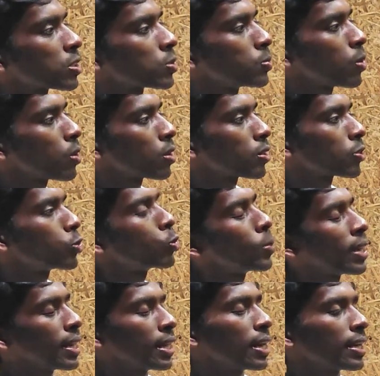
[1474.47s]
much more
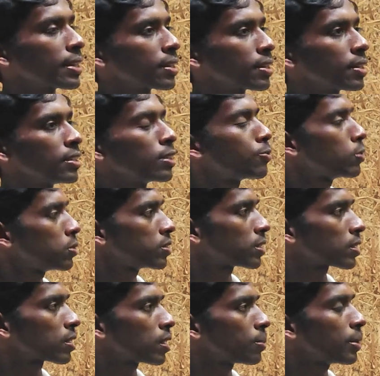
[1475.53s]
humane, like in the
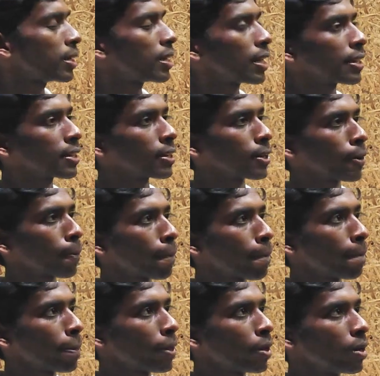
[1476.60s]
future? I mean, like
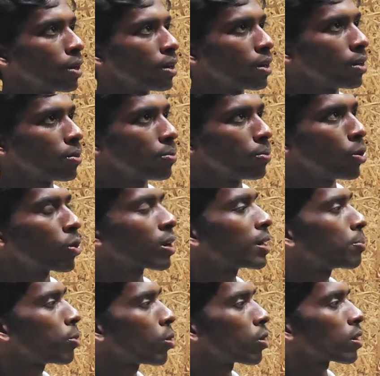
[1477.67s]

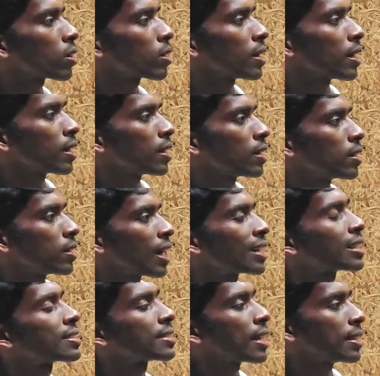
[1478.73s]
more
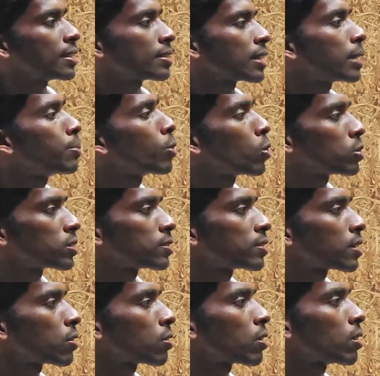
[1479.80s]
understanding the
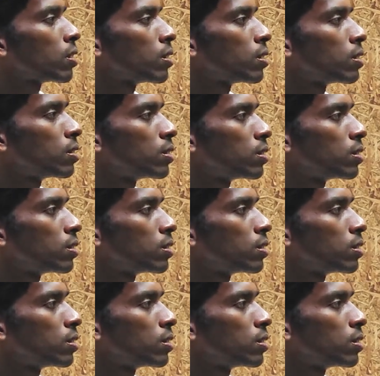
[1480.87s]
emotions and all?